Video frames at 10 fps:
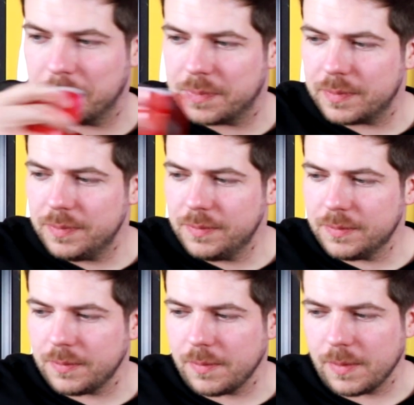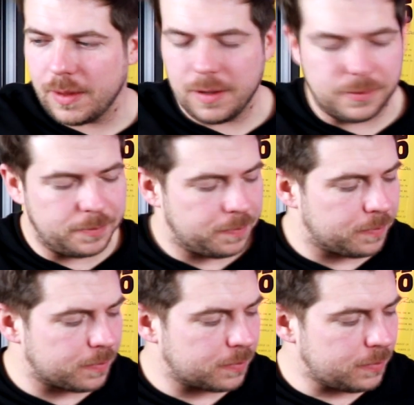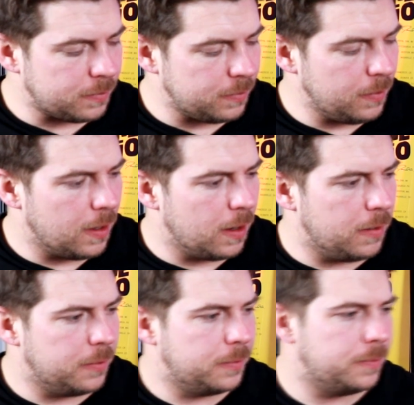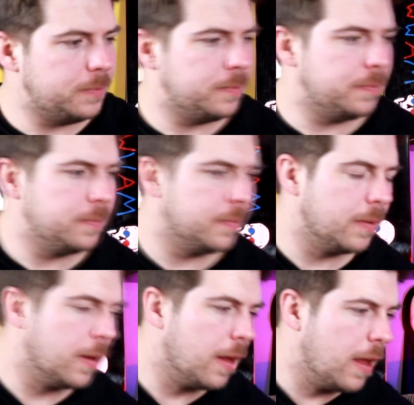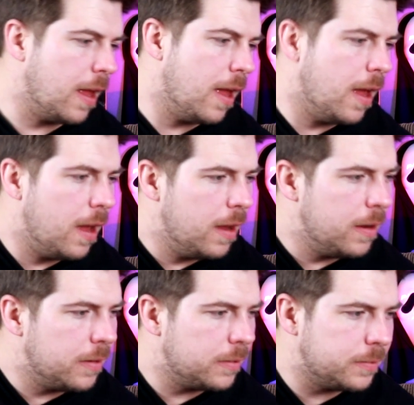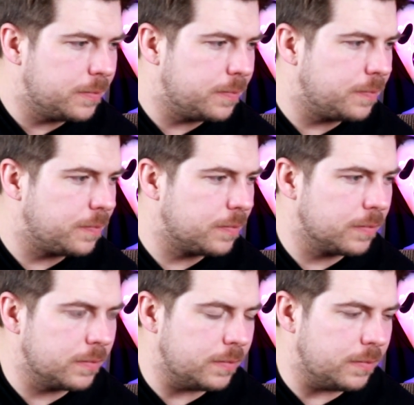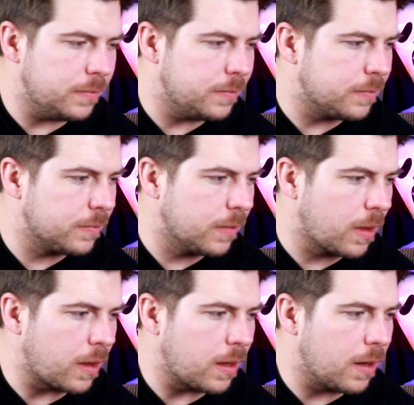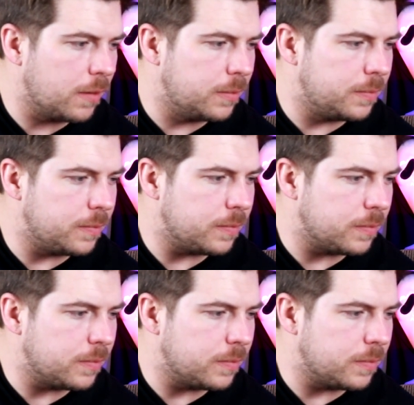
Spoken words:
The person shown says nothing.